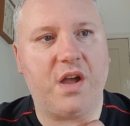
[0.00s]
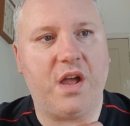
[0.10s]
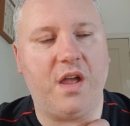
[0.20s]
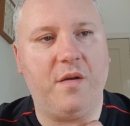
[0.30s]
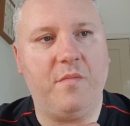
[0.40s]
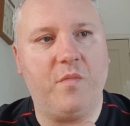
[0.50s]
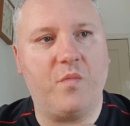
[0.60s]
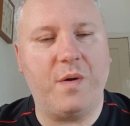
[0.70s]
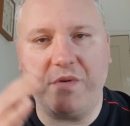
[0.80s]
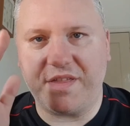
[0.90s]

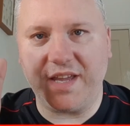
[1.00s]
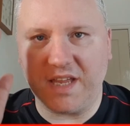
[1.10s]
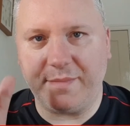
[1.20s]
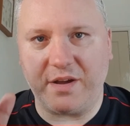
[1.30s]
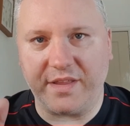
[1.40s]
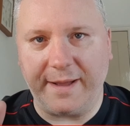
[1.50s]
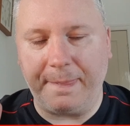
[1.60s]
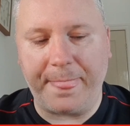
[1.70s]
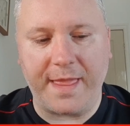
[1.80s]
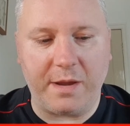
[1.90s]
when we're thinking about that
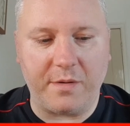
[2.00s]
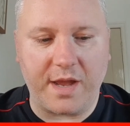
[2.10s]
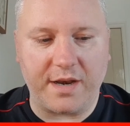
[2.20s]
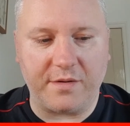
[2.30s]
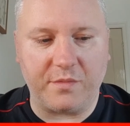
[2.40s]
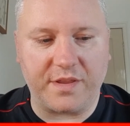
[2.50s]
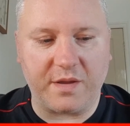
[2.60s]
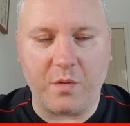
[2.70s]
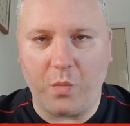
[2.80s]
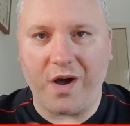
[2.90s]
and we're
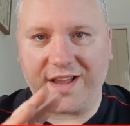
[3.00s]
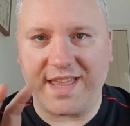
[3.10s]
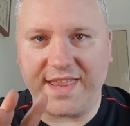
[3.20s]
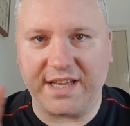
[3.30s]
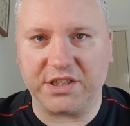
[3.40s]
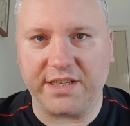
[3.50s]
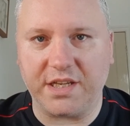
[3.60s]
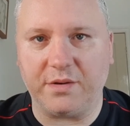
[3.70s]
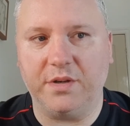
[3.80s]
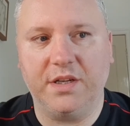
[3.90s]
thinking, well, what can they actually
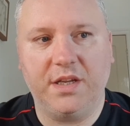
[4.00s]
do?